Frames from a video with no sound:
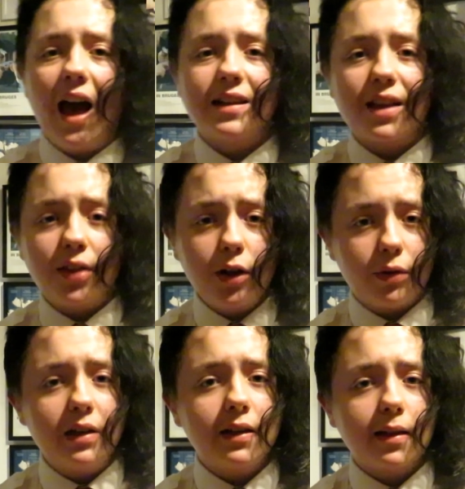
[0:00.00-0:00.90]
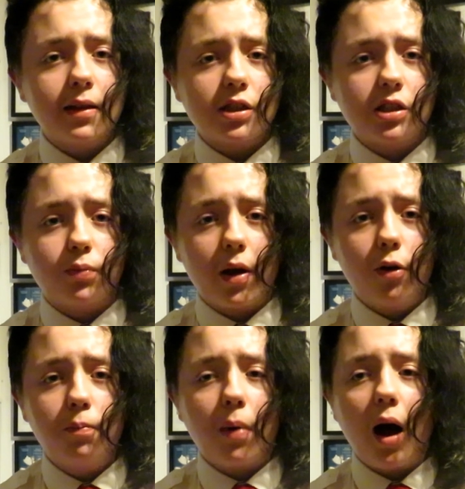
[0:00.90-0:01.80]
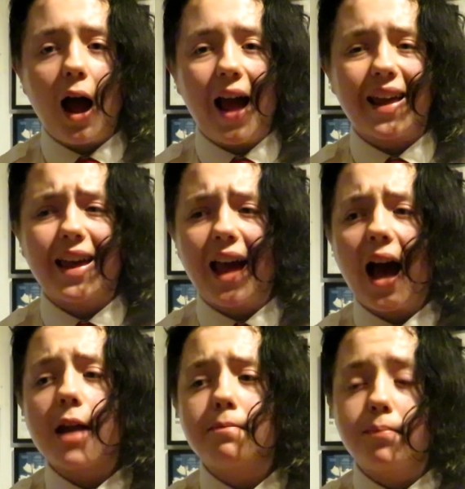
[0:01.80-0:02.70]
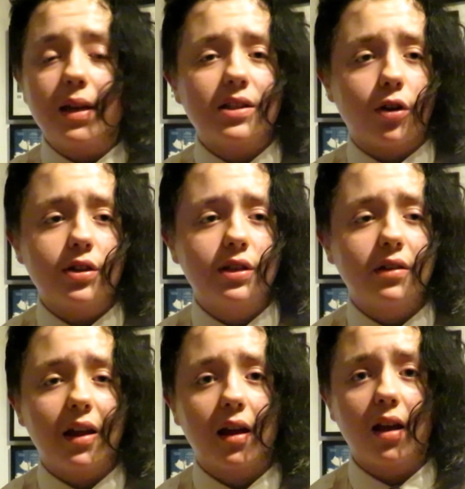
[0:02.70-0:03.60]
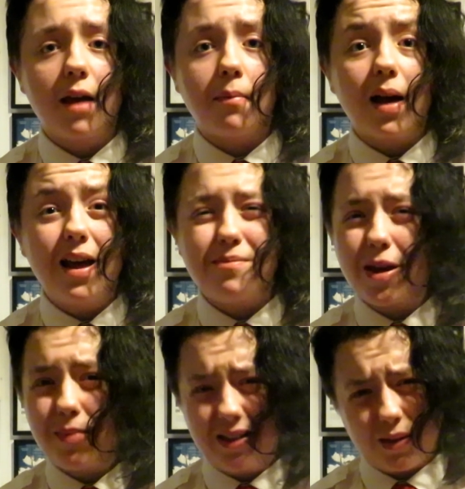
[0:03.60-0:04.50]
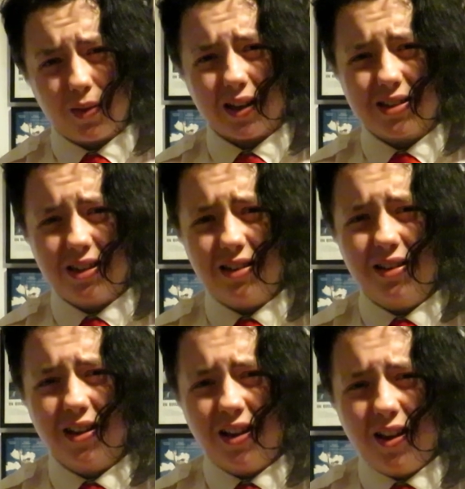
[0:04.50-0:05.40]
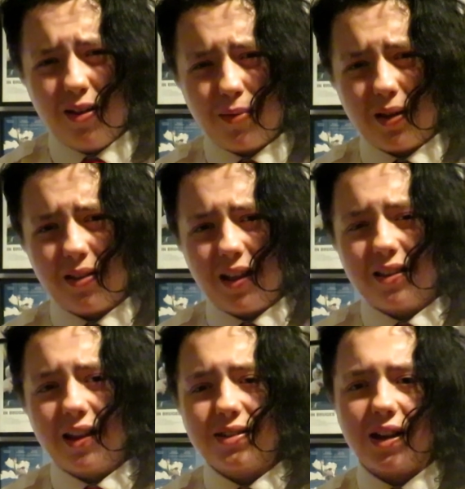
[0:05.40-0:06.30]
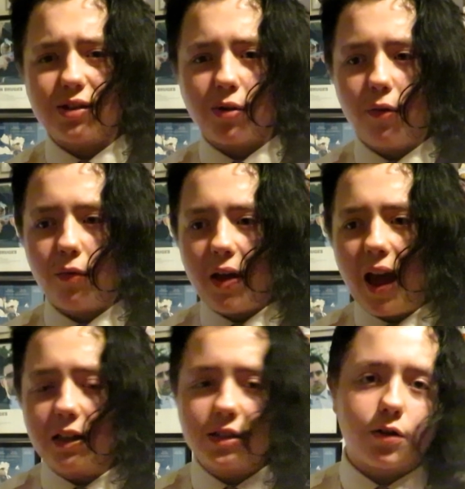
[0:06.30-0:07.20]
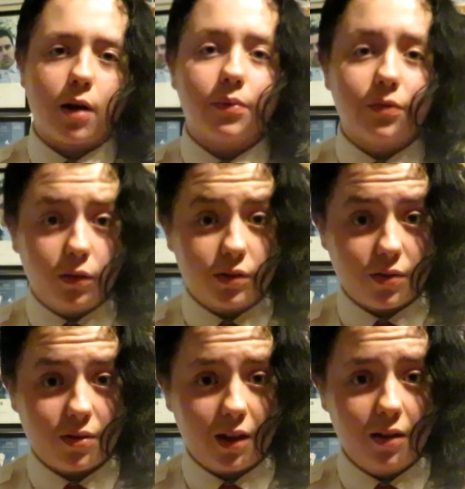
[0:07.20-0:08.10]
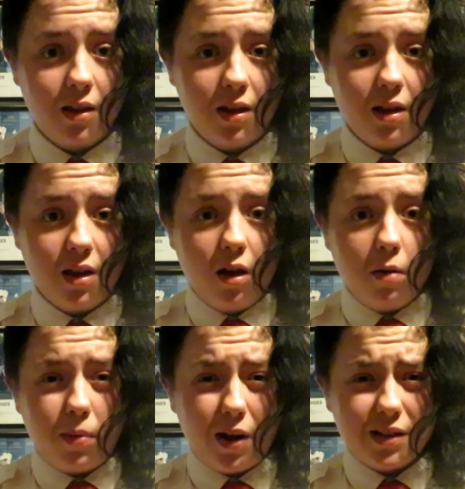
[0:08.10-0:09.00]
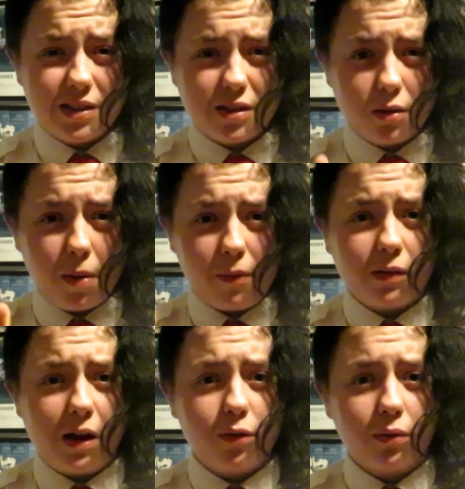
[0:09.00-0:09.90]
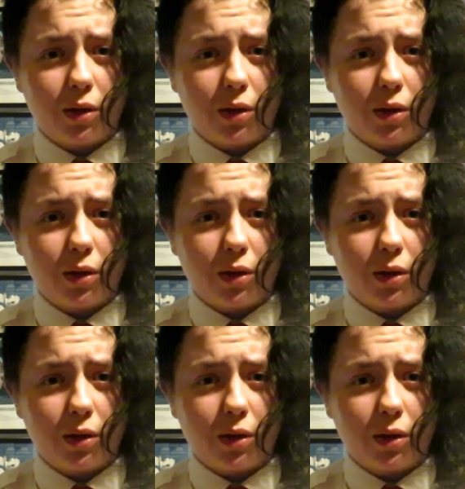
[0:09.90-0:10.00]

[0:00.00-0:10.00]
And I think Green Day did this as well, but I can't be certain. Like, it may be something I've seen, that they did a sort of Instagram filter thing. But Biffy Clyro